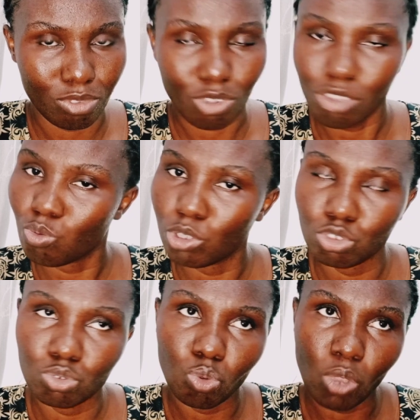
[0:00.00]
not
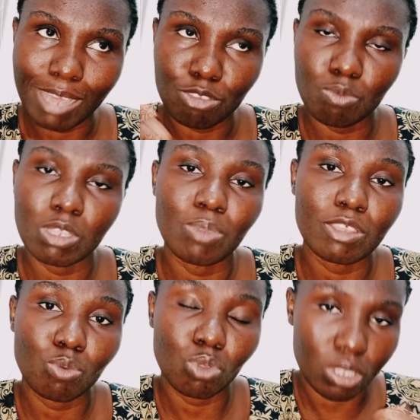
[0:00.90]
what you assume the
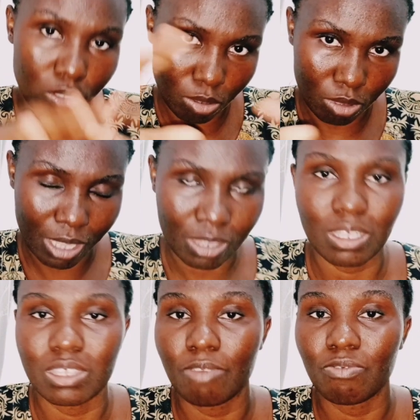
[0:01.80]
person would
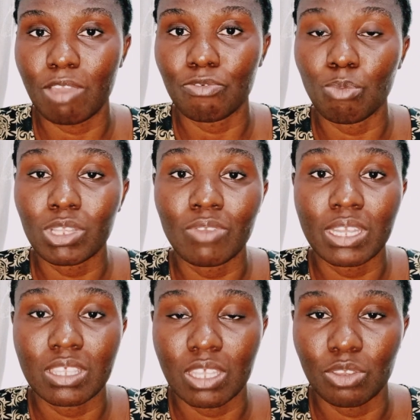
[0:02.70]
decipher from whatever
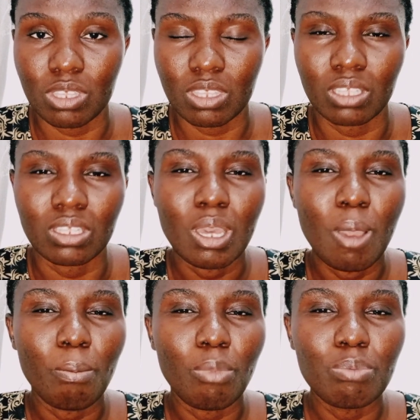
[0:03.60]
it is that you're saying,
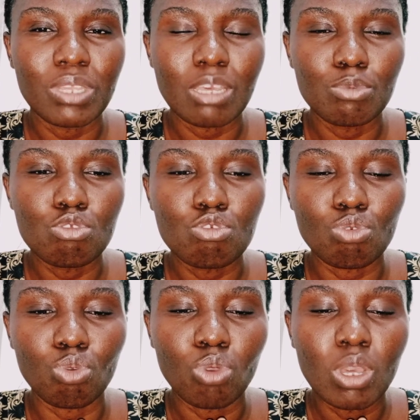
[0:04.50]
but being able
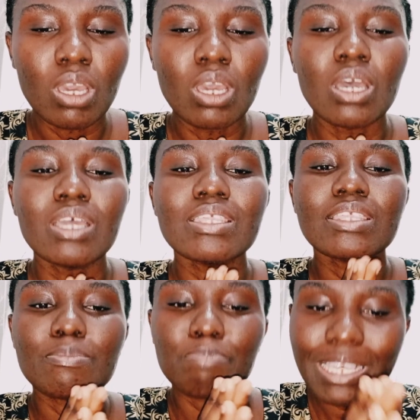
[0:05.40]
to
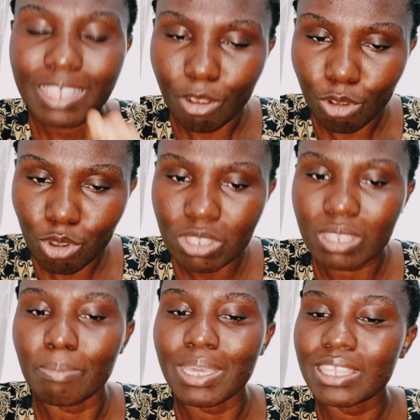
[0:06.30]
pass across
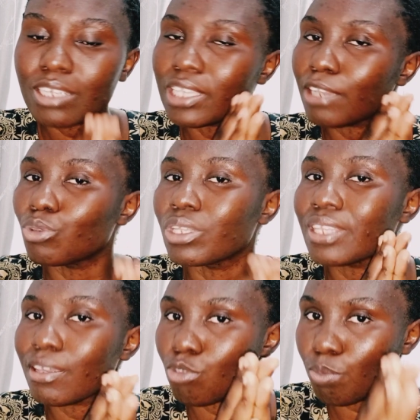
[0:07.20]
the message that you
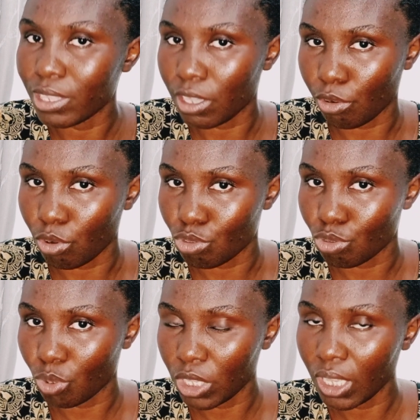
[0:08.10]
intend to pass
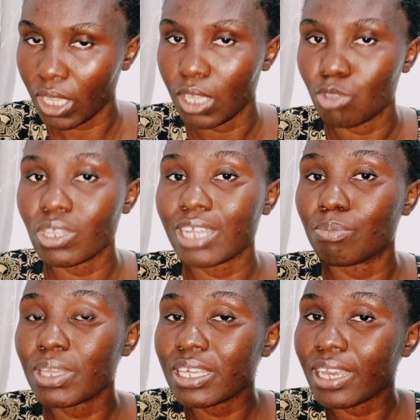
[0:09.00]
across, okay? So that the
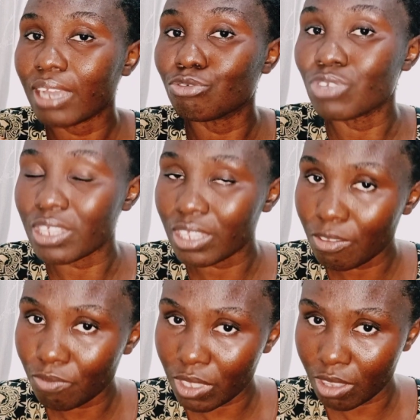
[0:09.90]
person can
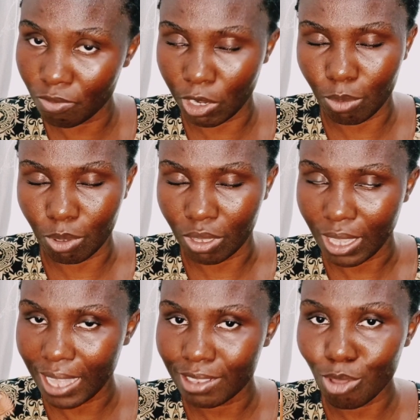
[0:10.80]
receive it very well.
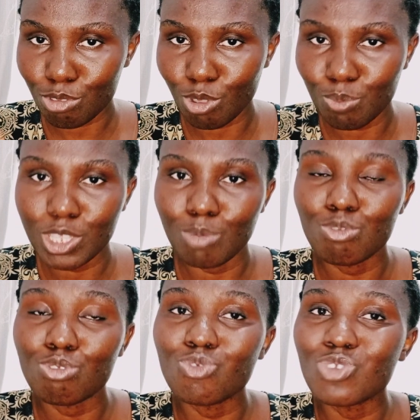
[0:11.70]
And also being able
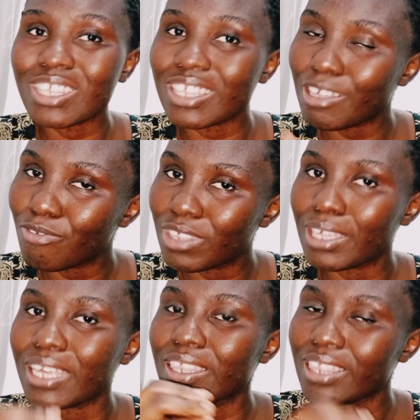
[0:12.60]
to receive
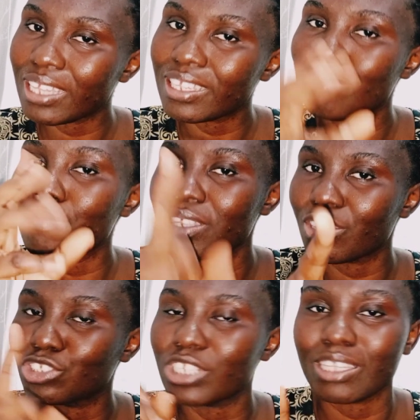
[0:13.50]
the intended
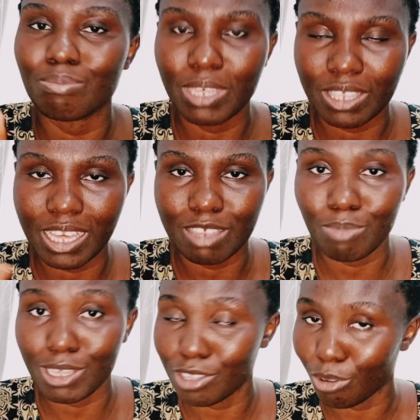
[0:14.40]
message that the person has
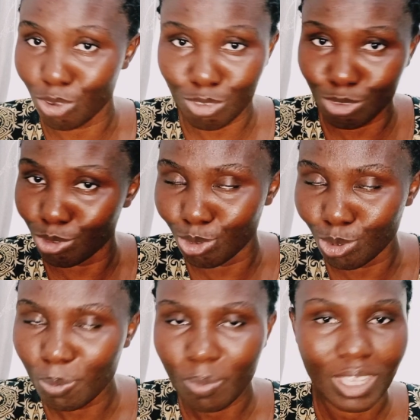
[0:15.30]
passed across to you
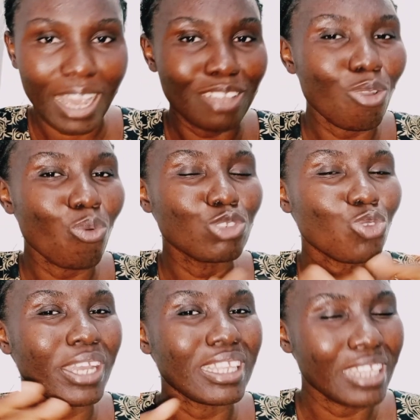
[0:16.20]
and not what
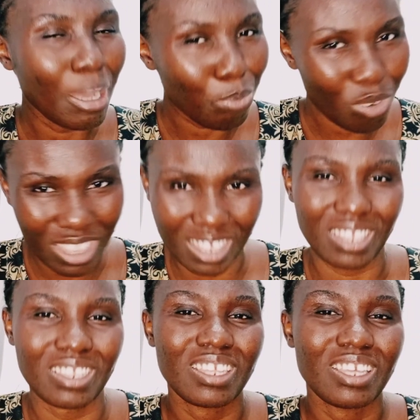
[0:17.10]
you are
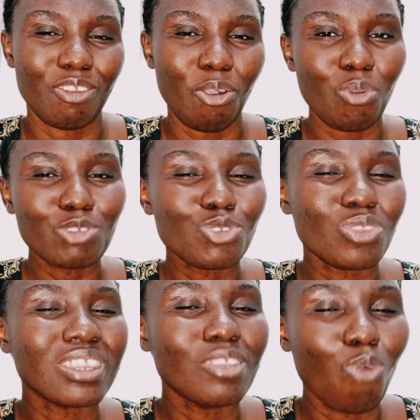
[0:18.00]
interpreting or what you
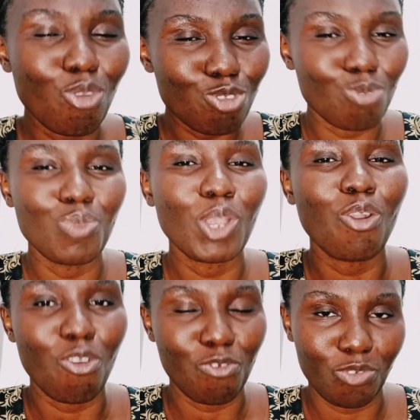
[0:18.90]
want to make
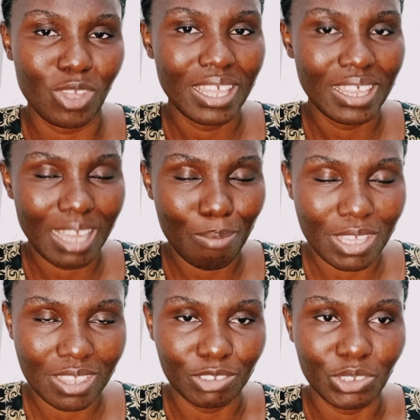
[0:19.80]
of that
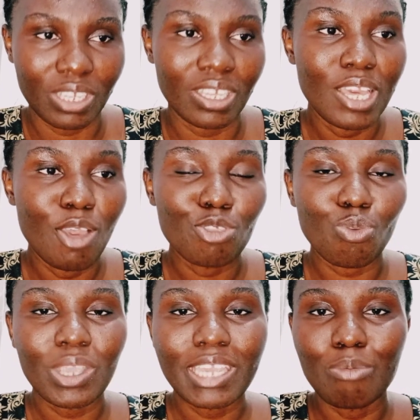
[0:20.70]
message, okay? So
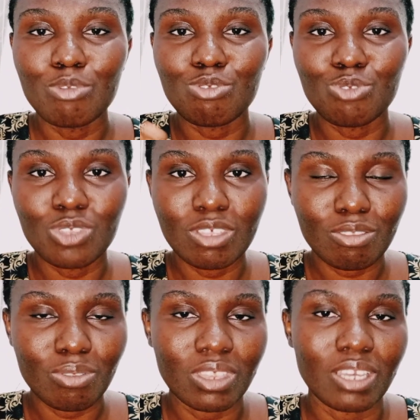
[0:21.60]
when you're able to do these
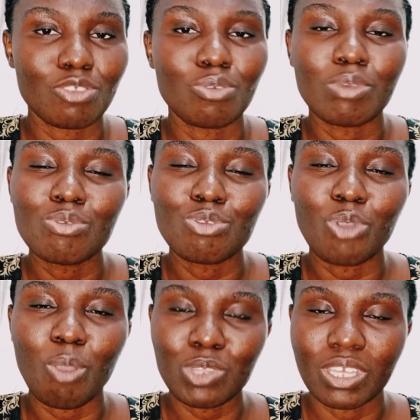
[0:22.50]
2 things, you'll be able to
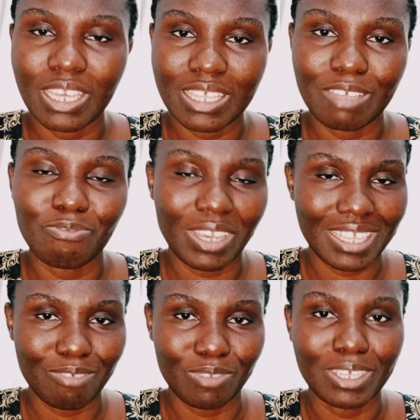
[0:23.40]
communicate
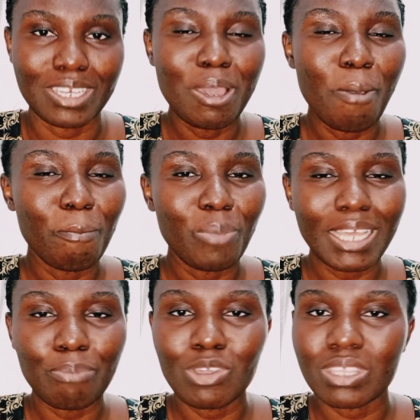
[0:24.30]
effectively. But
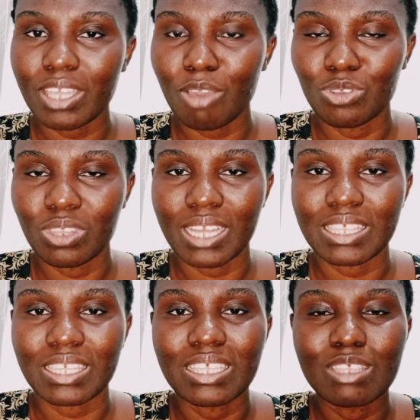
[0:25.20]
I must tell you
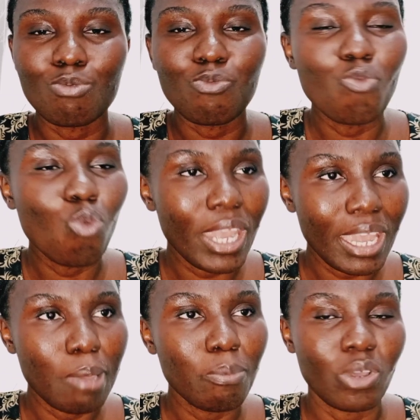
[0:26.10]
that it's
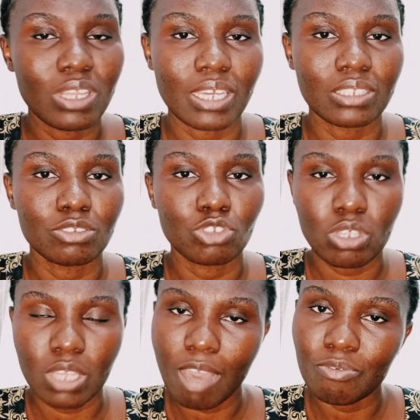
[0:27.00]
way more than
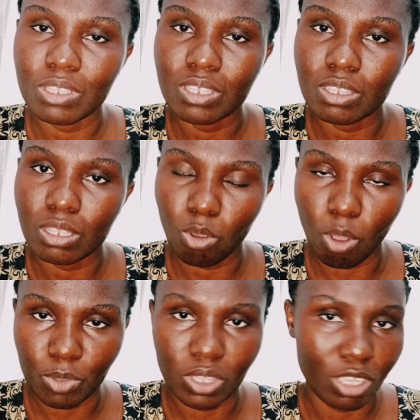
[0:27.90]
just having this
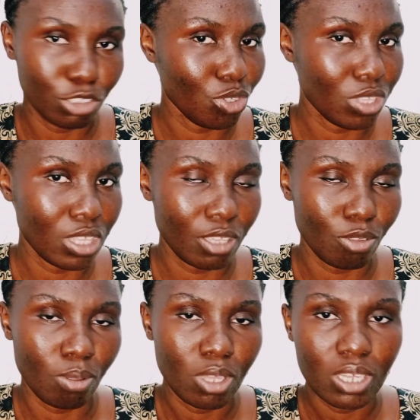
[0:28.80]
communication
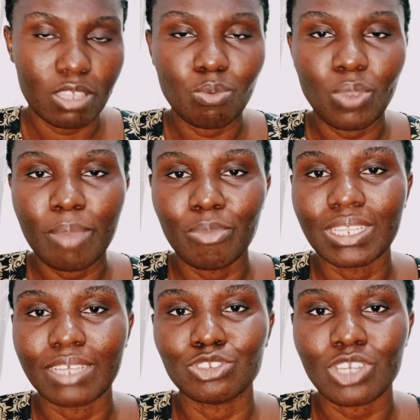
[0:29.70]
skill. It's way more
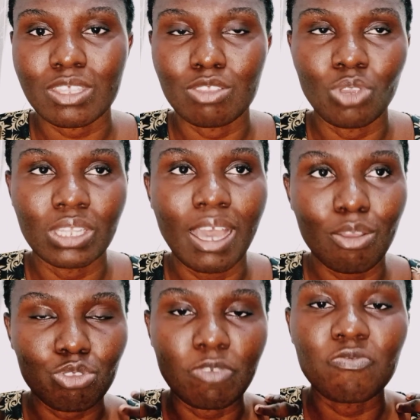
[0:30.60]
than just knowing how
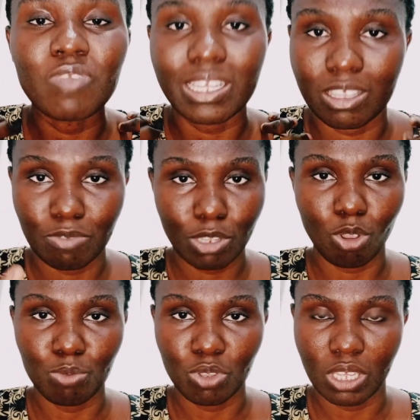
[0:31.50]
to effectively
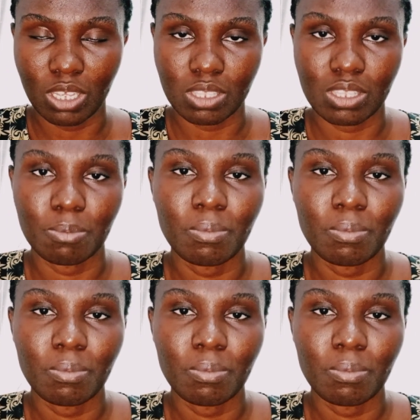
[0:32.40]
communicate.